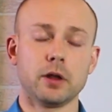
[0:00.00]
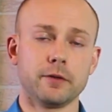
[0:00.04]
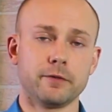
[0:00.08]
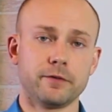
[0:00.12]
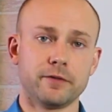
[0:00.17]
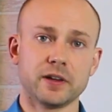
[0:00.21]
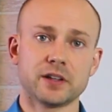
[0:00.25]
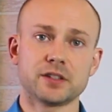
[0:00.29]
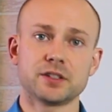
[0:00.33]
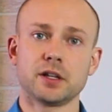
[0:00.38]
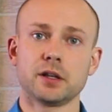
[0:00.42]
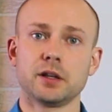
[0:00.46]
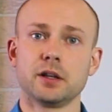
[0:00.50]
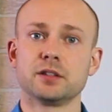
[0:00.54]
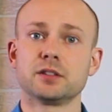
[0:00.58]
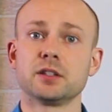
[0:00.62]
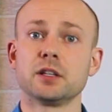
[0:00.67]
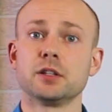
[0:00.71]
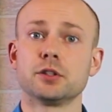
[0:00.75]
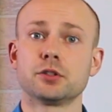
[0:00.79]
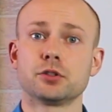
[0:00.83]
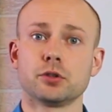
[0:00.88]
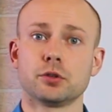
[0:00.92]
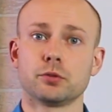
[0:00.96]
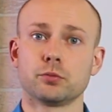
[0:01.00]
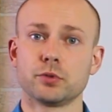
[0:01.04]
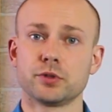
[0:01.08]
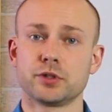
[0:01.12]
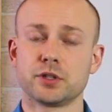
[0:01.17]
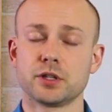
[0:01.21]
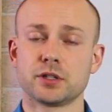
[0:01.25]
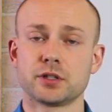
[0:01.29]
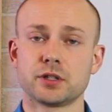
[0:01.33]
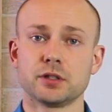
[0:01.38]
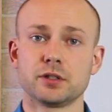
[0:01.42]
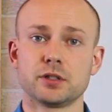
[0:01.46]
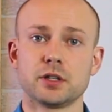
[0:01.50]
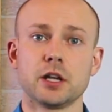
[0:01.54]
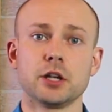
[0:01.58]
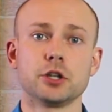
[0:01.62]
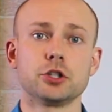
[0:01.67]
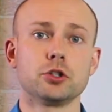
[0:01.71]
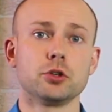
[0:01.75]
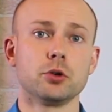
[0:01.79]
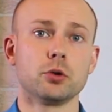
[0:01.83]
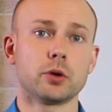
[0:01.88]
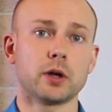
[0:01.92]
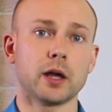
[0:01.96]
and, fixing this insulin resistance
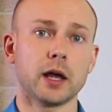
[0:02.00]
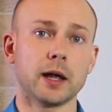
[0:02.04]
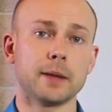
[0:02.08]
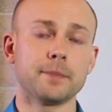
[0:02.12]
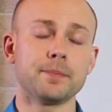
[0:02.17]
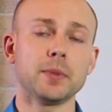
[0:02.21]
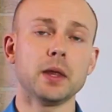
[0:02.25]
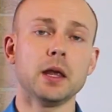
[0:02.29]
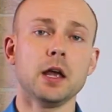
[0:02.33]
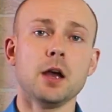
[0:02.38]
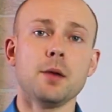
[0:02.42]
issue okay